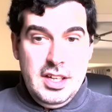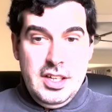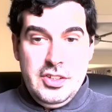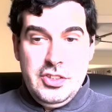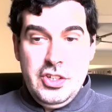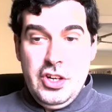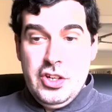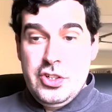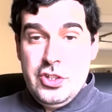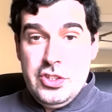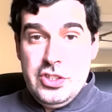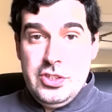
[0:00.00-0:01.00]
The
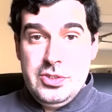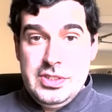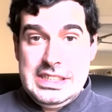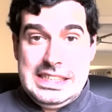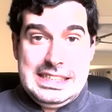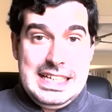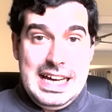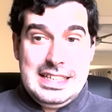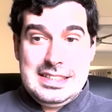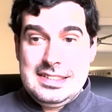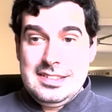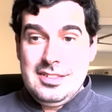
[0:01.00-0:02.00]
good news is that
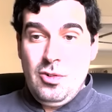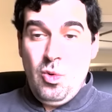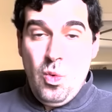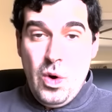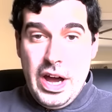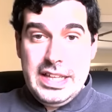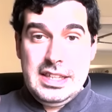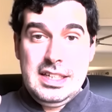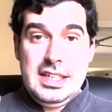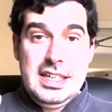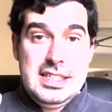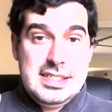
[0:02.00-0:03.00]
one,
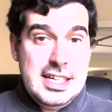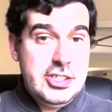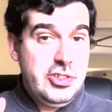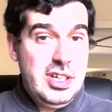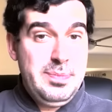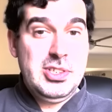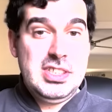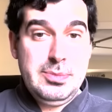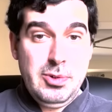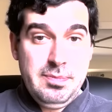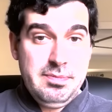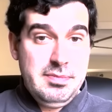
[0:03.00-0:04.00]
it's actually
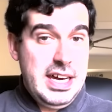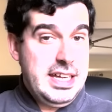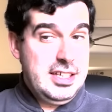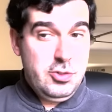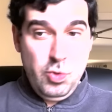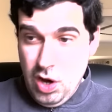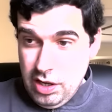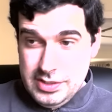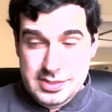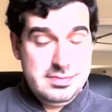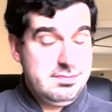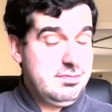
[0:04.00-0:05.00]
possible and it
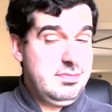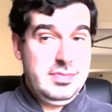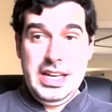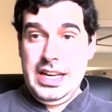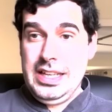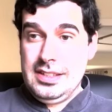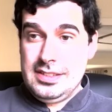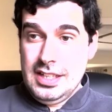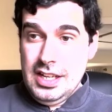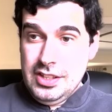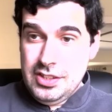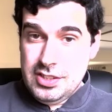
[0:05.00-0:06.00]
works. And
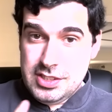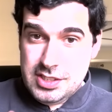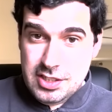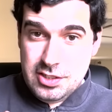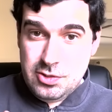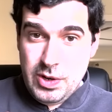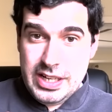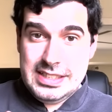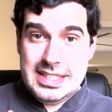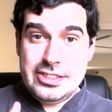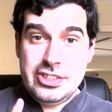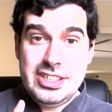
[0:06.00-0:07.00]
the second one is
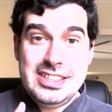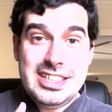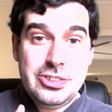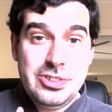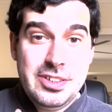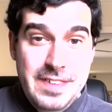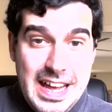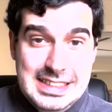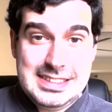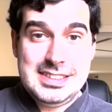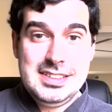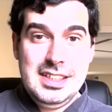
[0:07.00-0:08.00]
actually it's actually
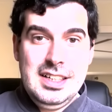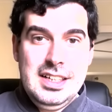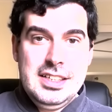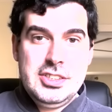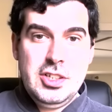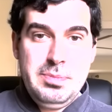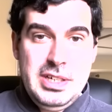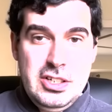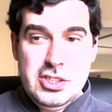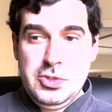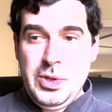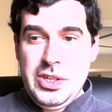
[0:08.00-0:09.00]
fast. So
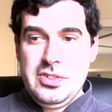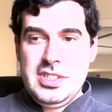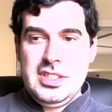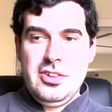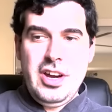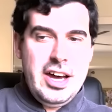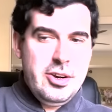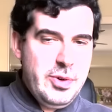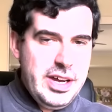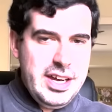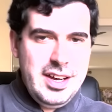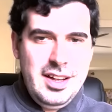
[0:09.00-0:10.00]
because we're using the
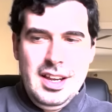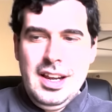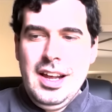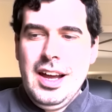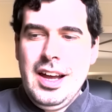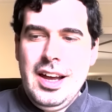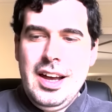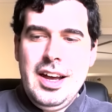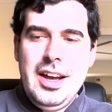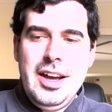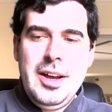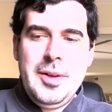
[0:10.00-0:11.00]
hardware
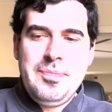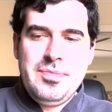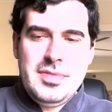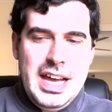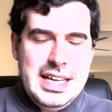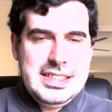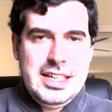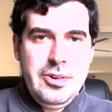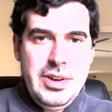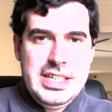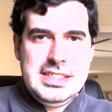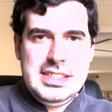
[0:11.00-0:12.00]
um,
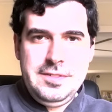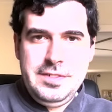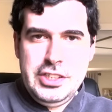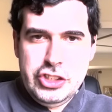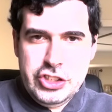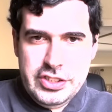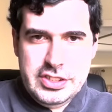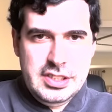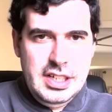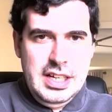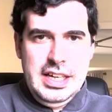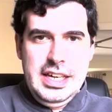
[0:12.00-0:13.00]
accelerated features,
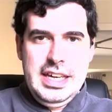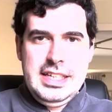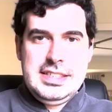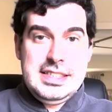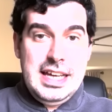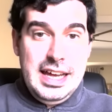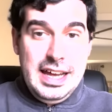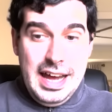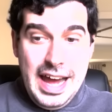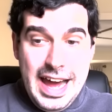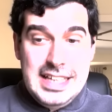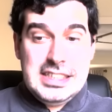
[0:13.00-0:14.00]
it's
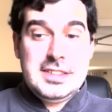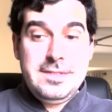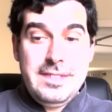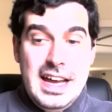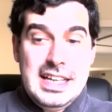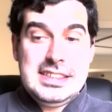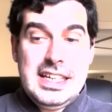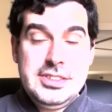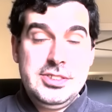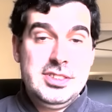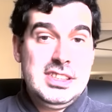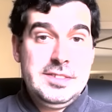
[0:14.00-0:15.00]
as fast as
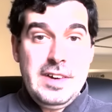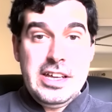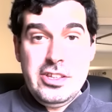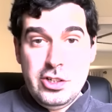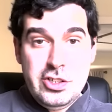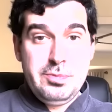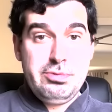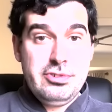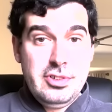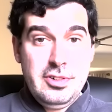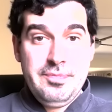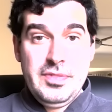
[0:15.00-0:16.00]
using Final Cut
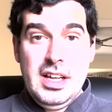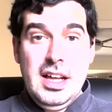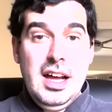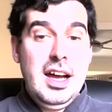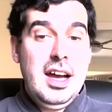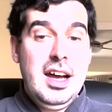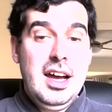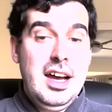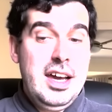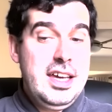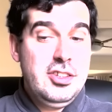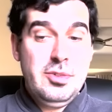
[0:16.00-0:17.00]
Pro uh,
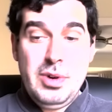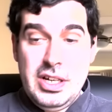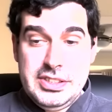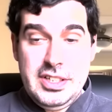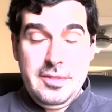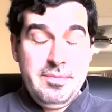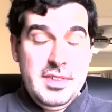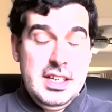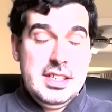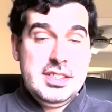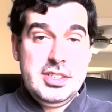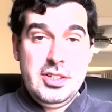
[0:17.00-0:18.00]
in the browser.
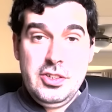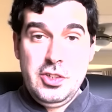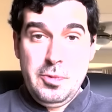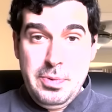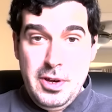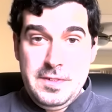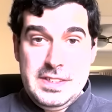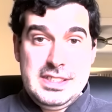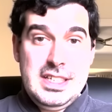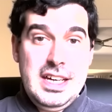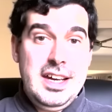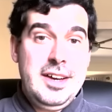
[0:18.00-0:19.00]
So the perf is
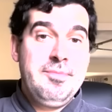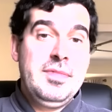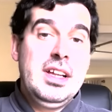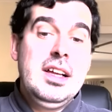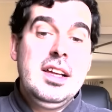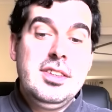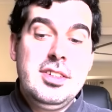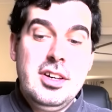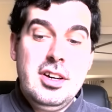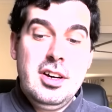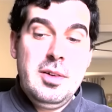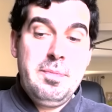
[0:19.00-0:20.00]
there,
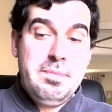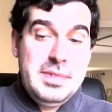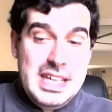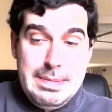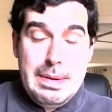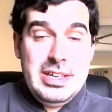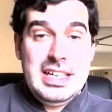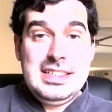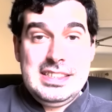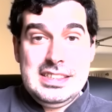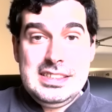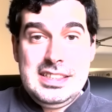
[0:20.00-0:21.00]
the
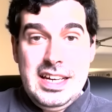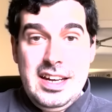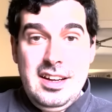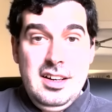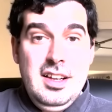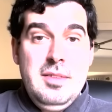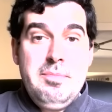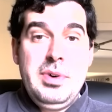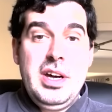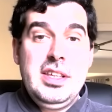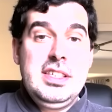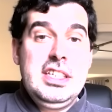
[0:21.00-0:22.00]
capability is there,
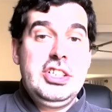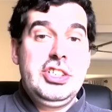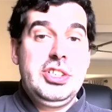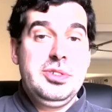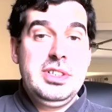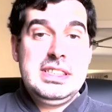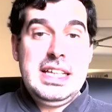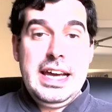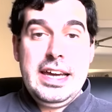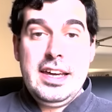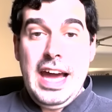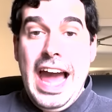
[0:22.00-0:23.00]
but the issue is
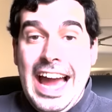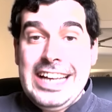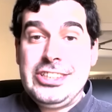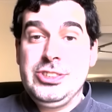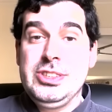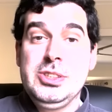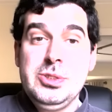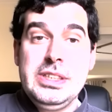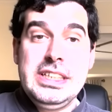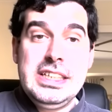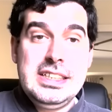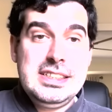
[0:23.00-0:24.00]
like actually
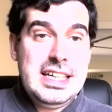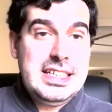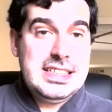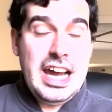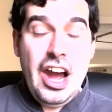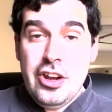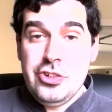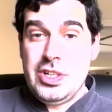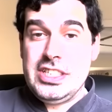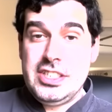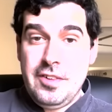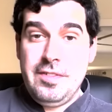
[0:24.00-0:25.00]
doing it takes like
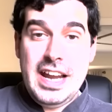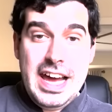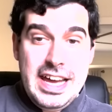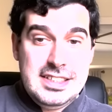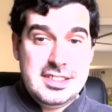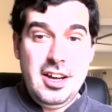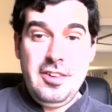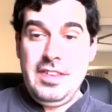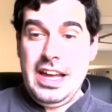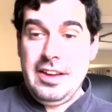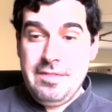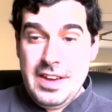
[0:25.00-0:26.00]
hundreds of lines of
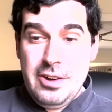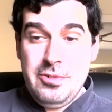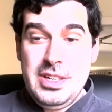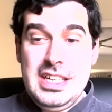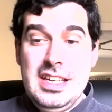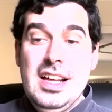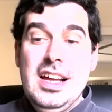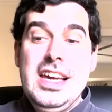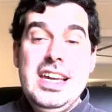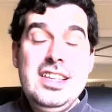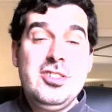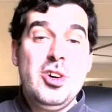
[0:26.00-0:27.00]
like very
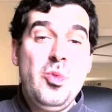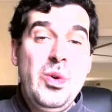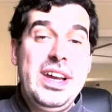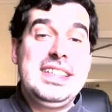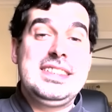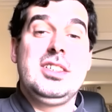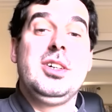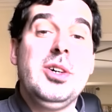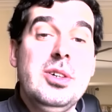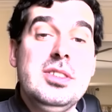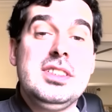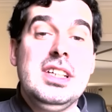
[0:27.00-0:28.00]
in the weeds
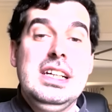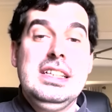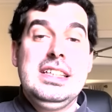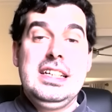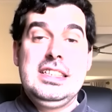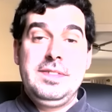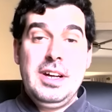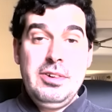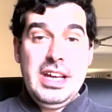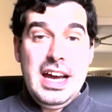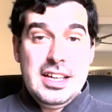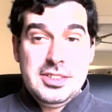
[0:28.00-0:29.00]
code that is
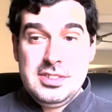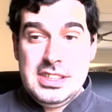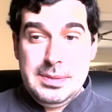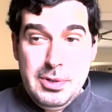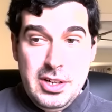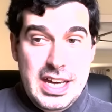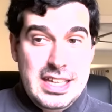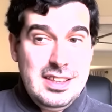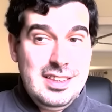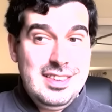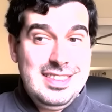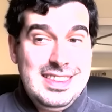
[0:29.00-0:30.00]
very hard to debug
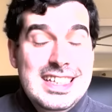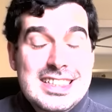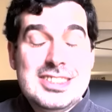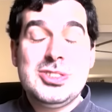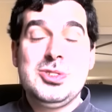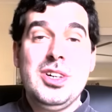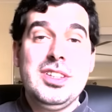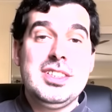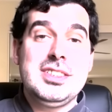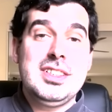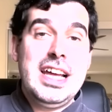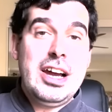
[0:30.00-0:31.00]
and needs to
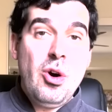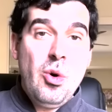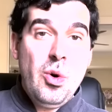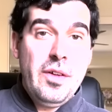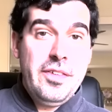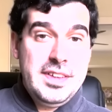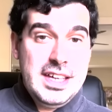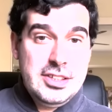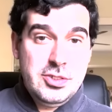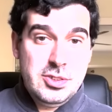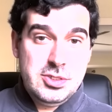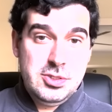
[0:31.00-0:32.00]
understand like all the things I
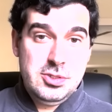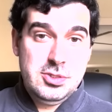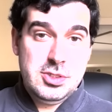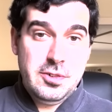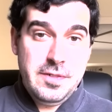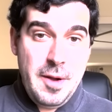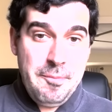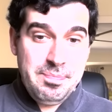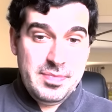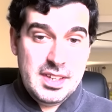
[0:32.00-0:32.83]
talked to you so far.